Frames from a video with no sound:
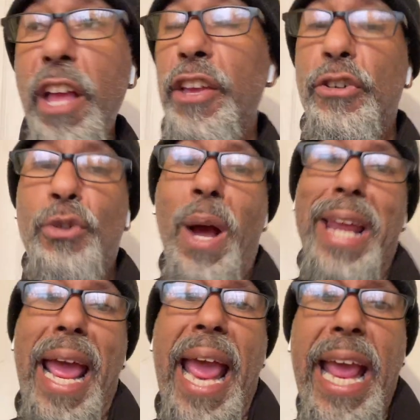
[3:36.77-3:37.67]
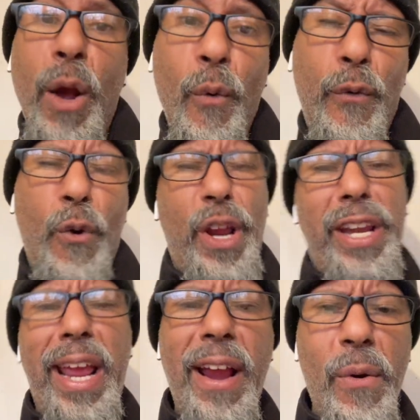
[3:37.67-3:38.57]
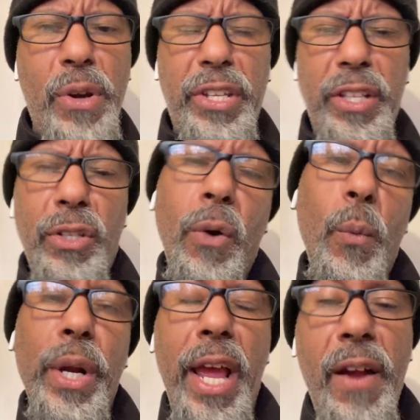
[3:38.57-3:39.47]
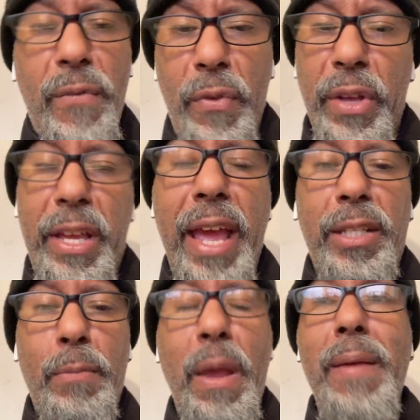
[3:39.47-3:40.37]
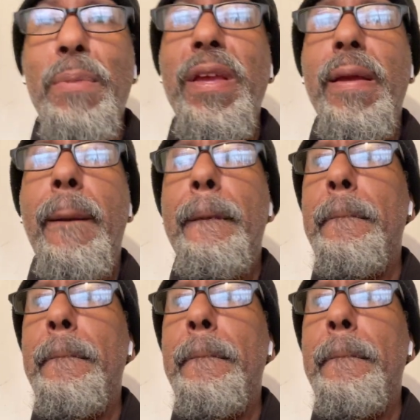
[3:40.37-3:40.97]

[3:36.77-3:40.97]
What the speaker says: You're trying to angle for inheritance or whatever the case may be.